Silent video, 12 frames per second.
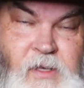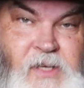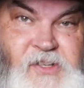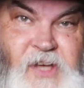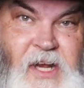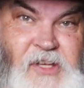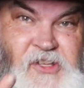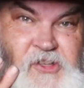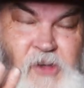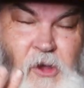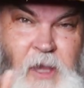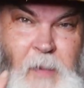is going to
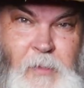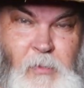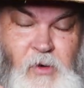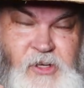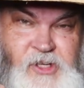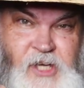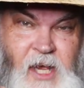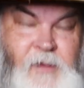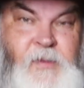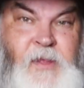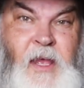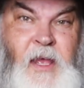soak up the moisture,
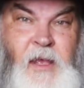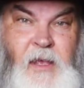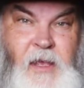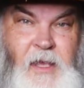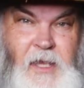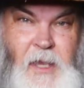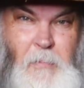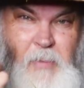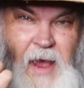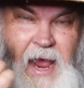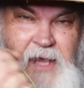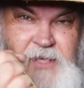
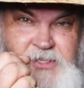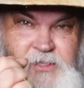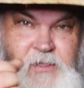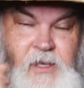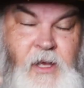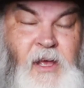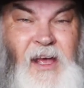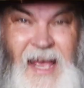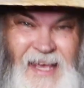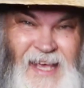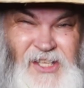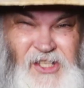compact,
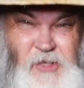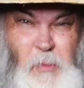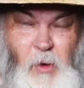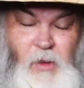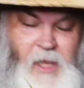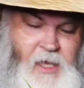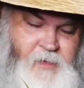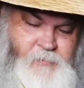and get smaller.